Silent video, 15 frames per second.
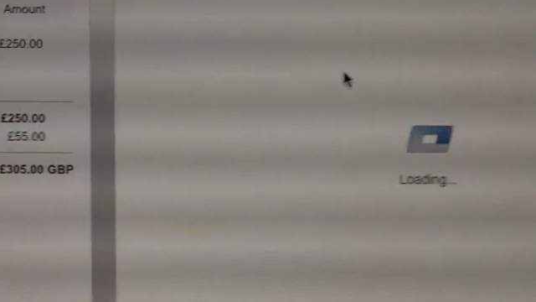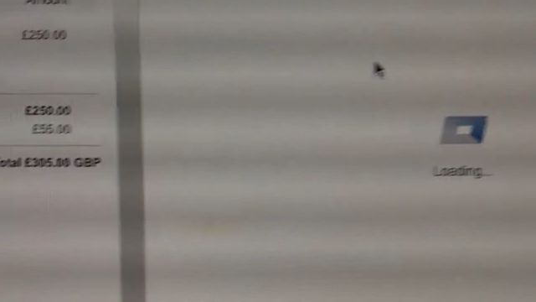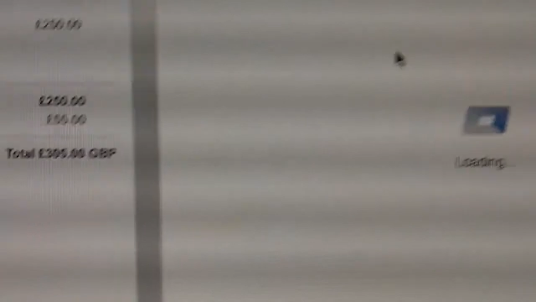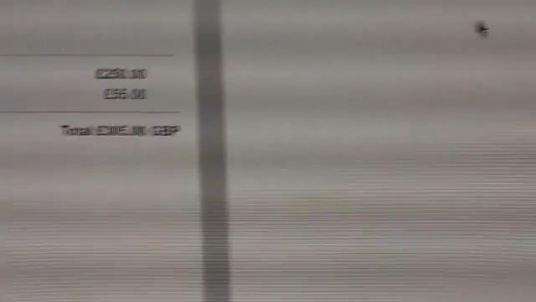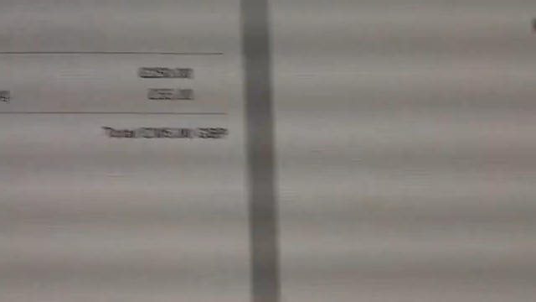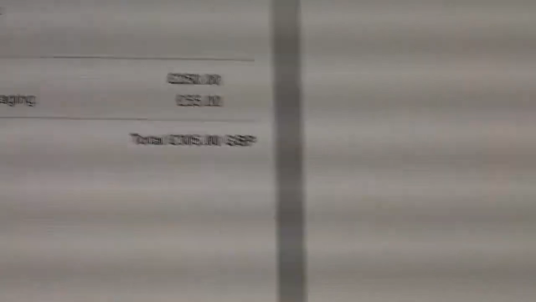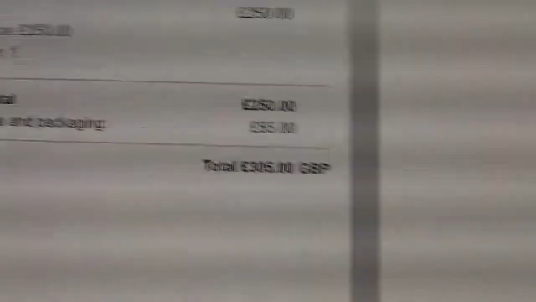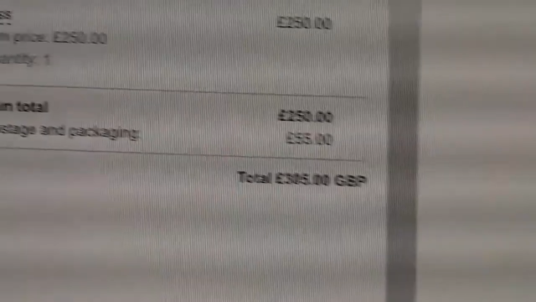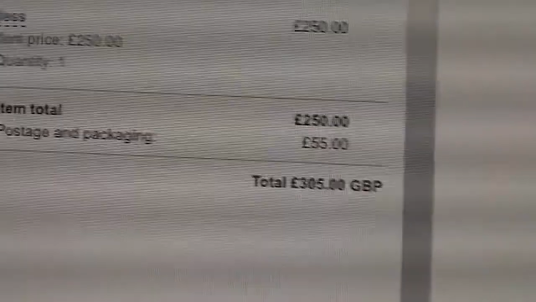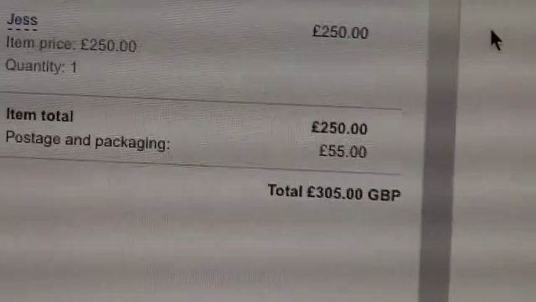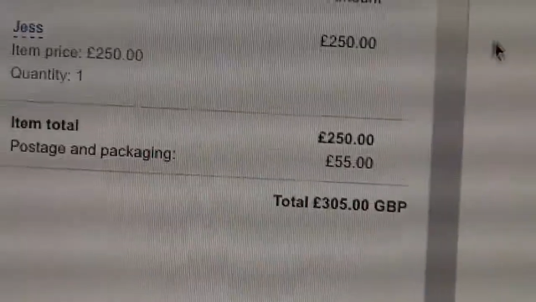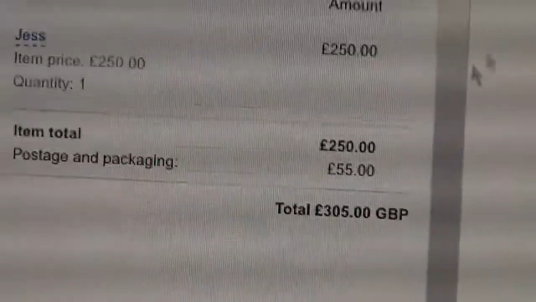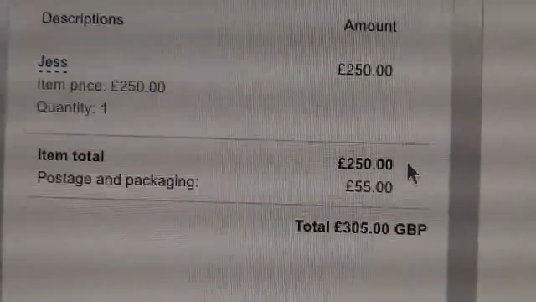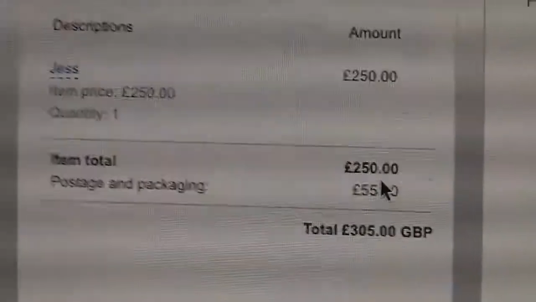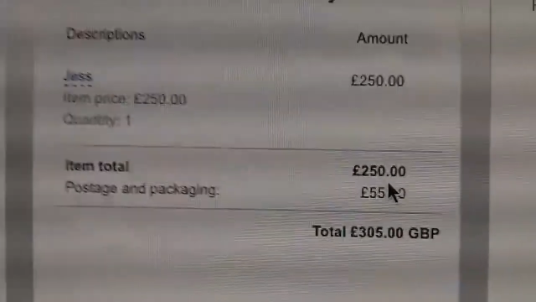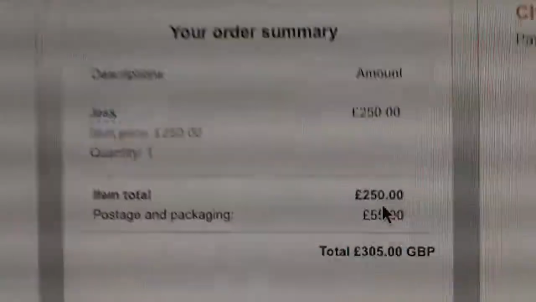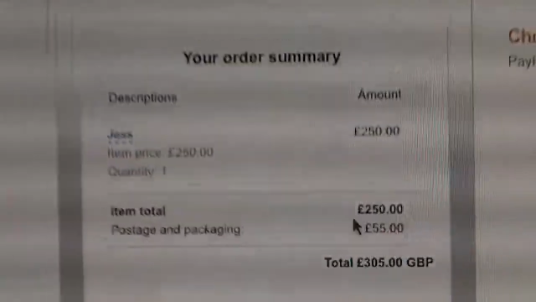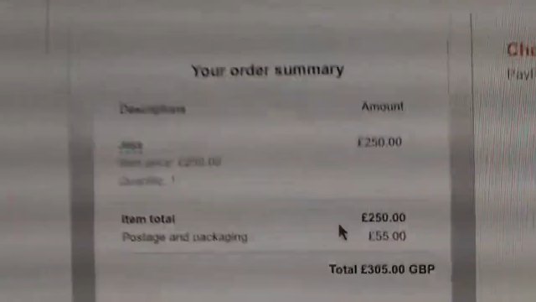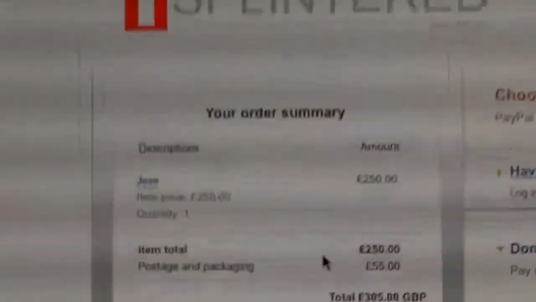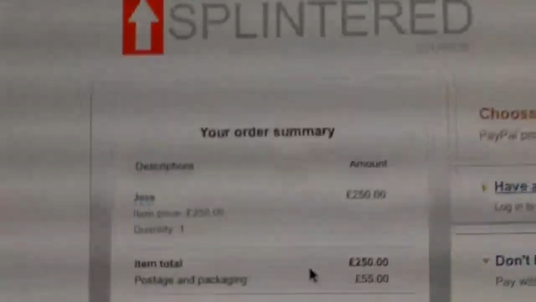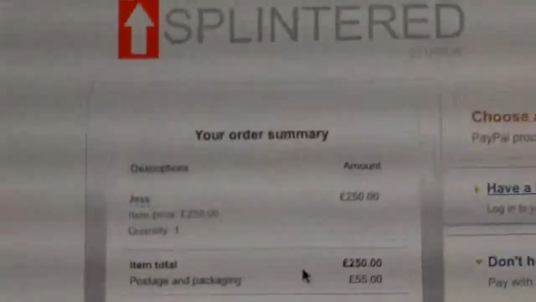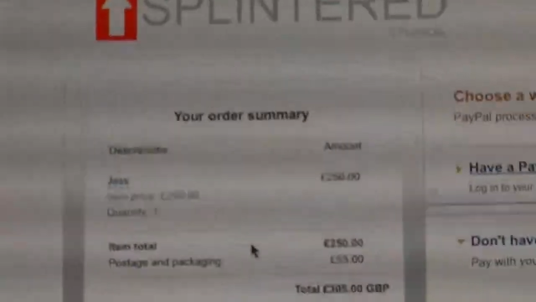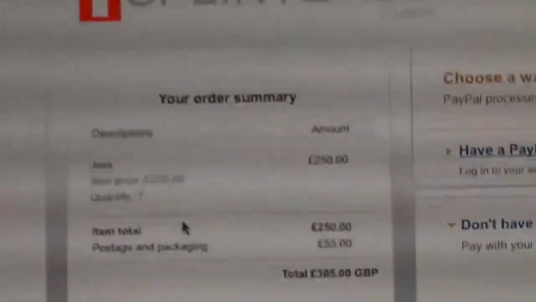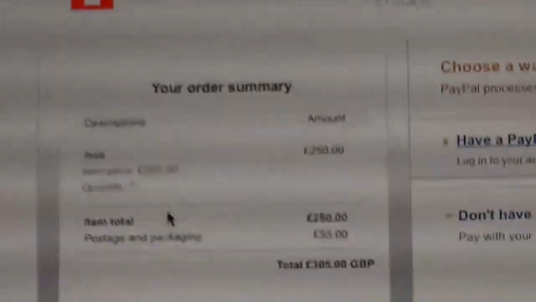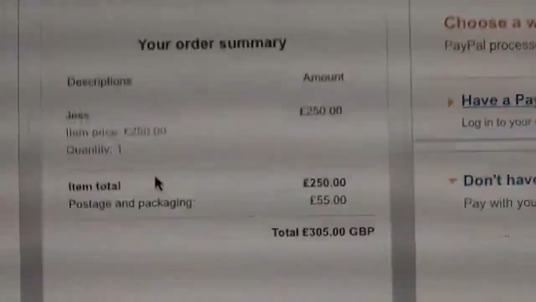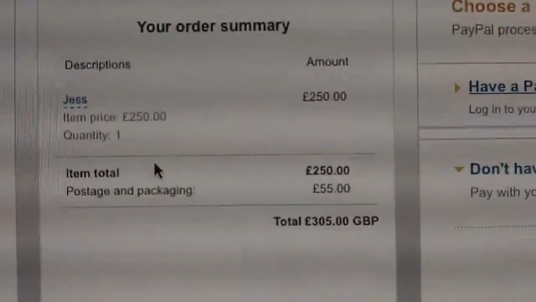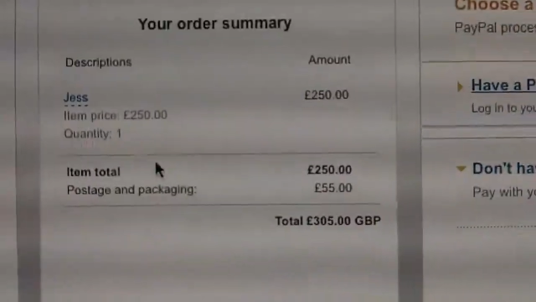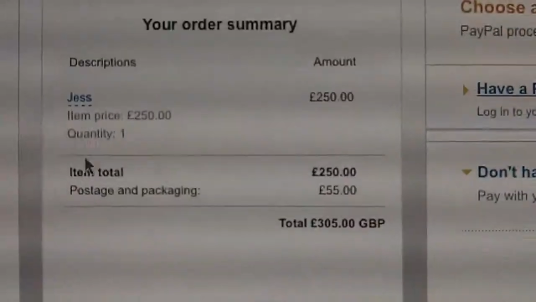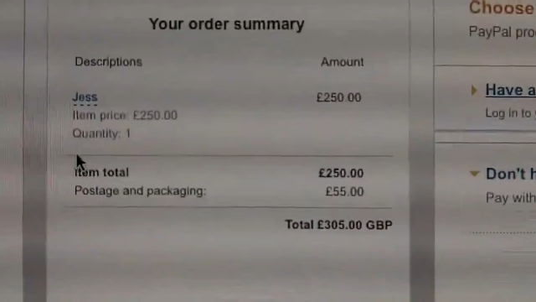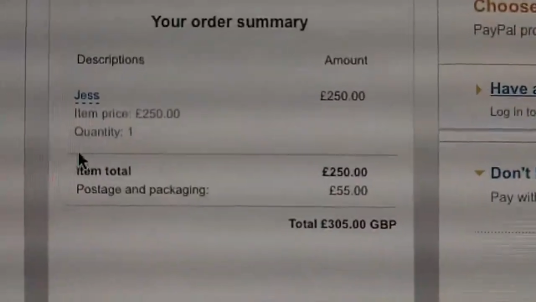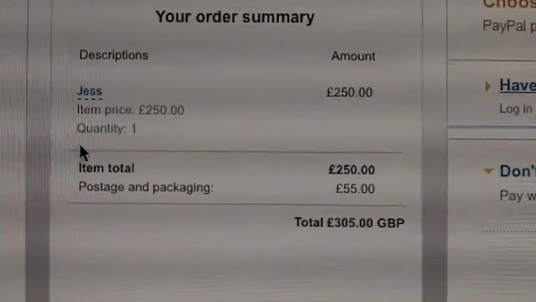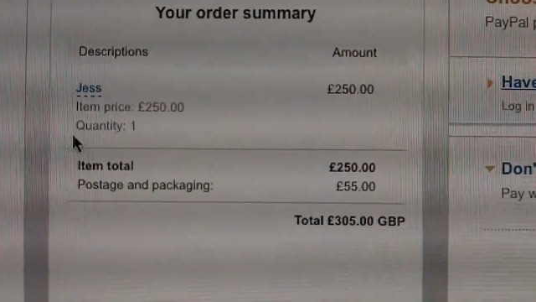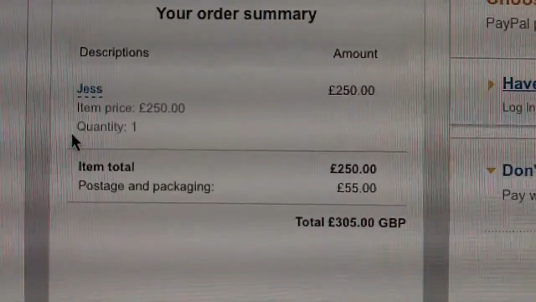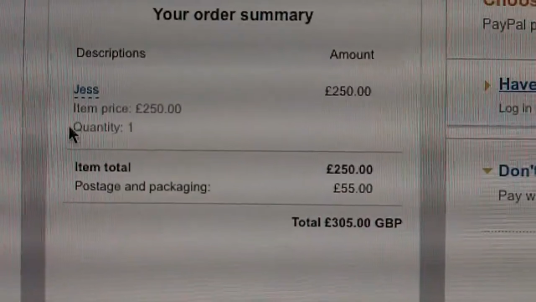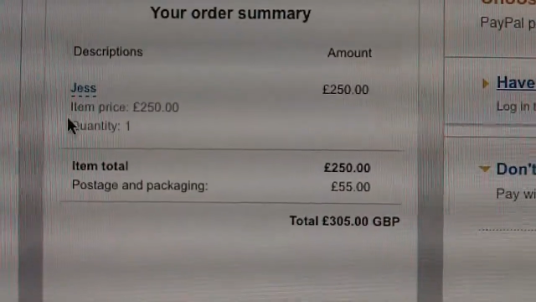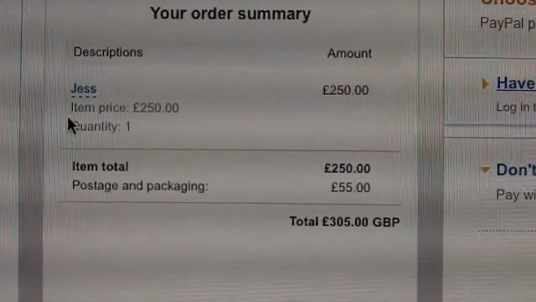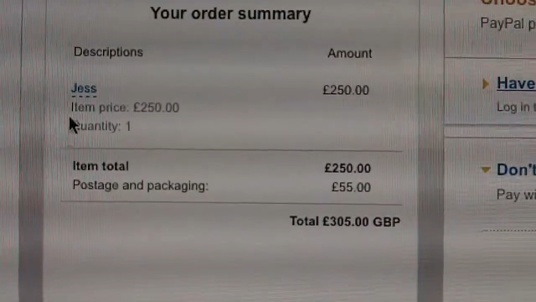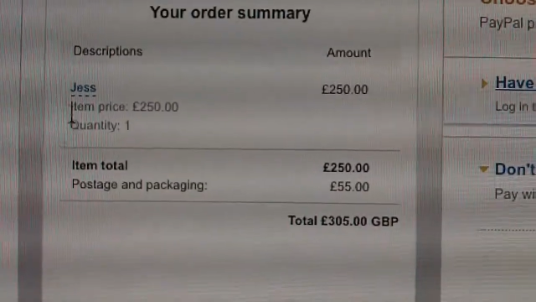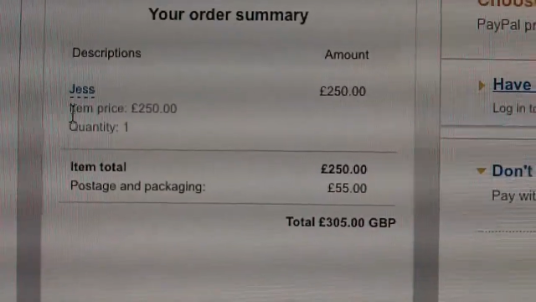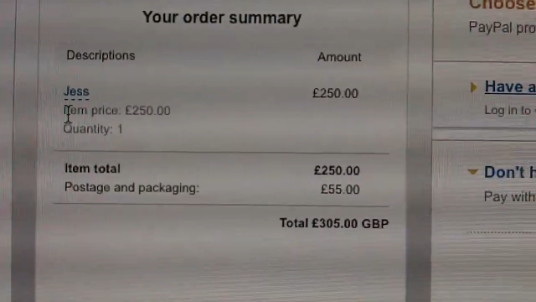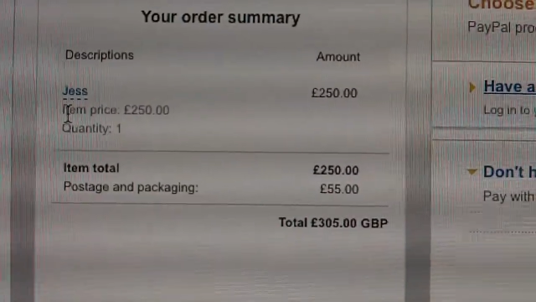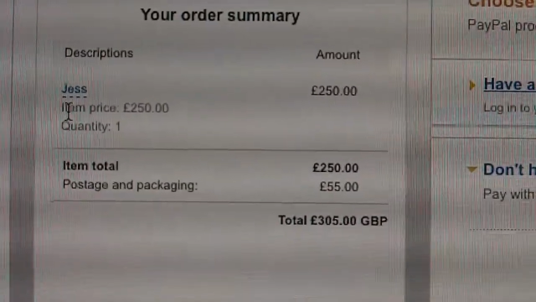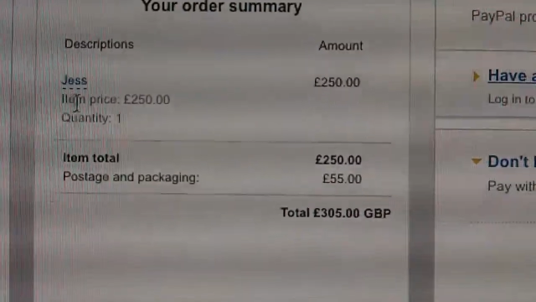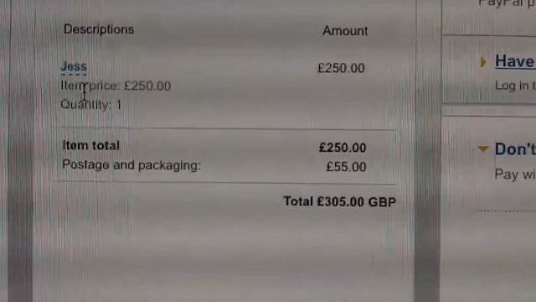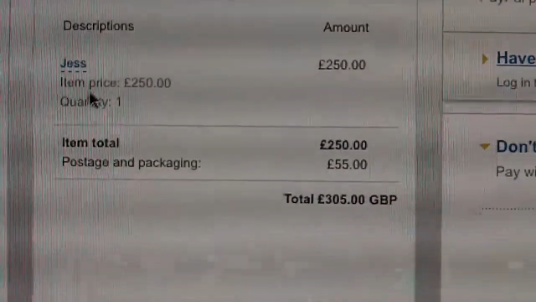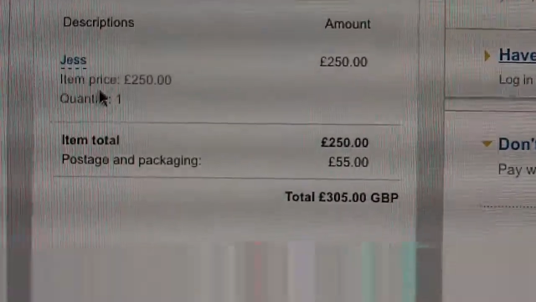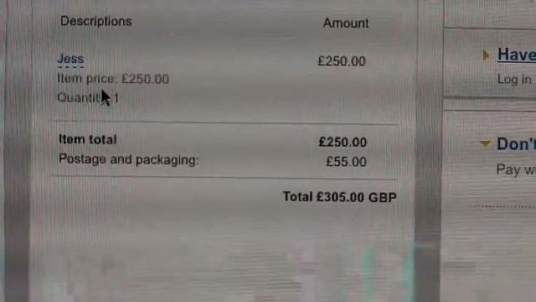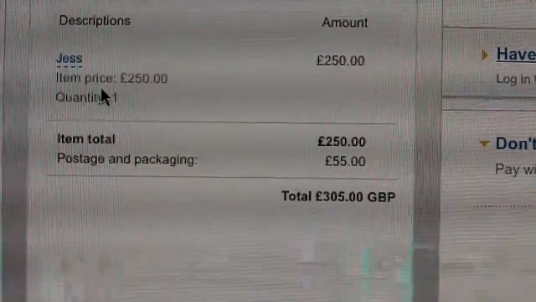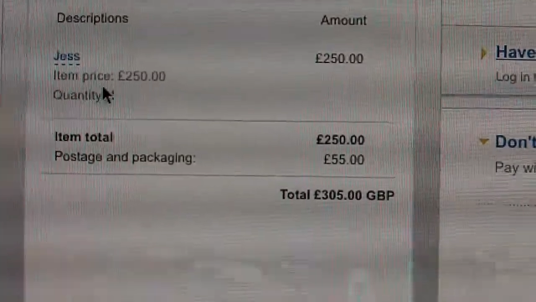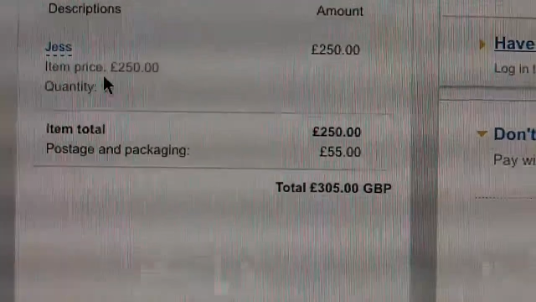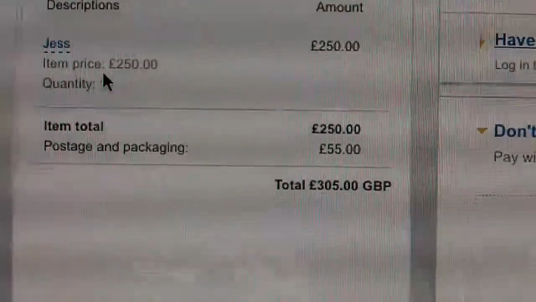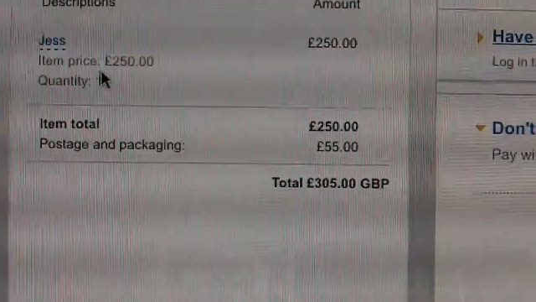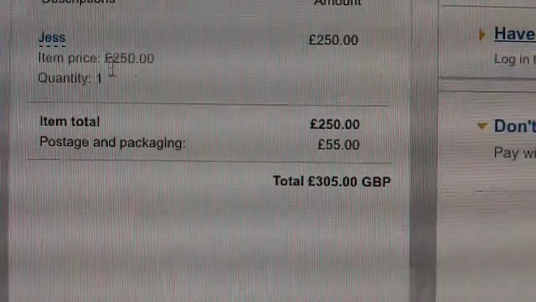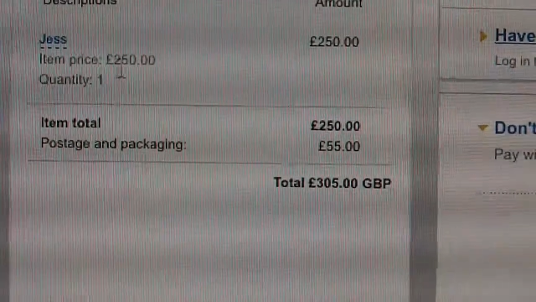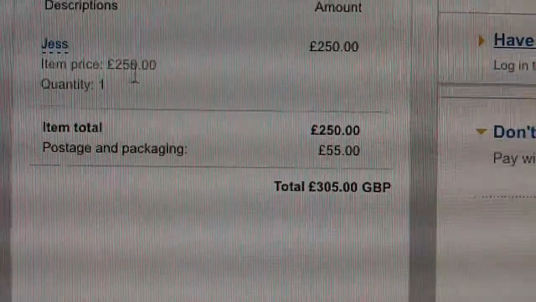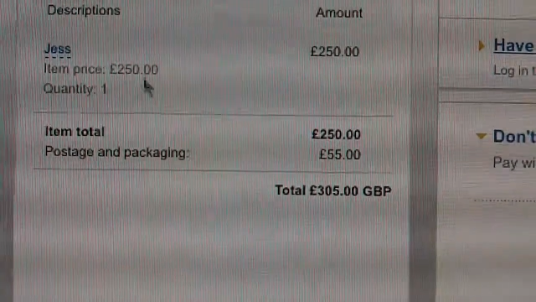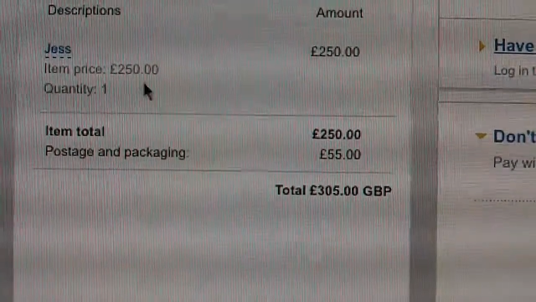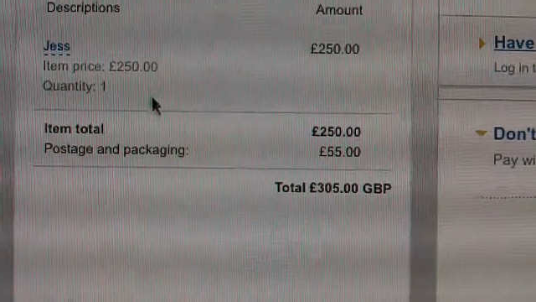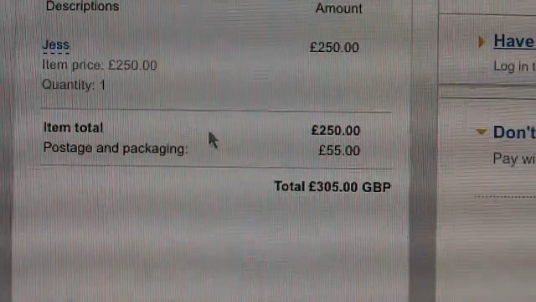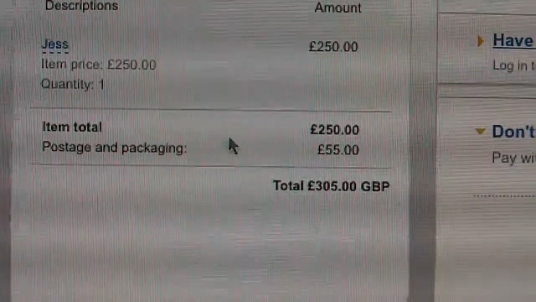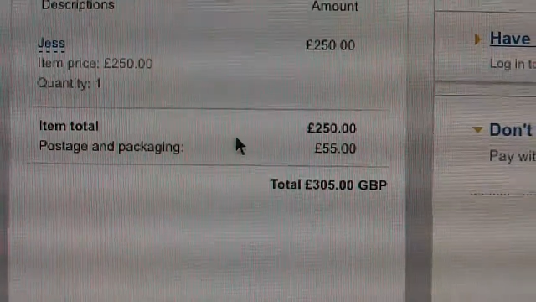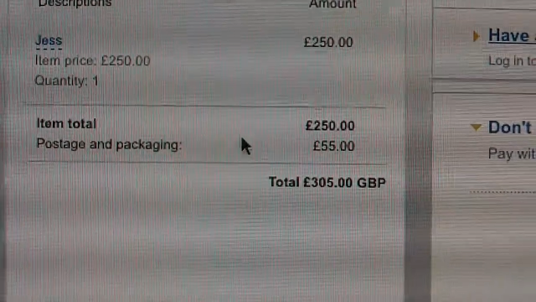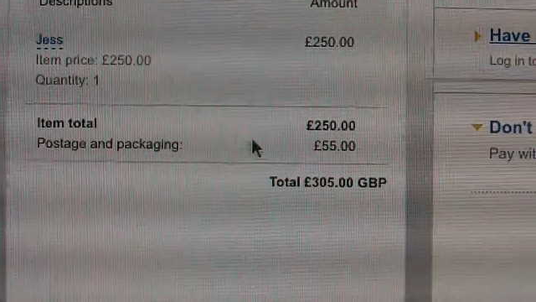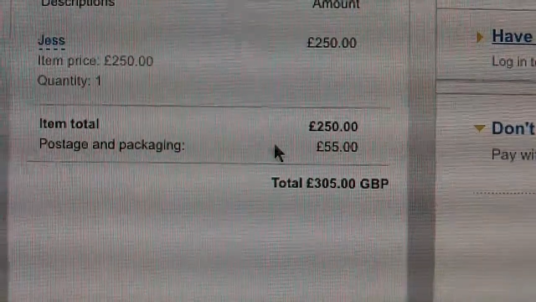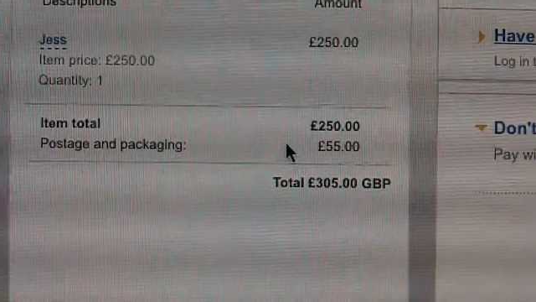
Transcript: Nobody's mouth can be seen.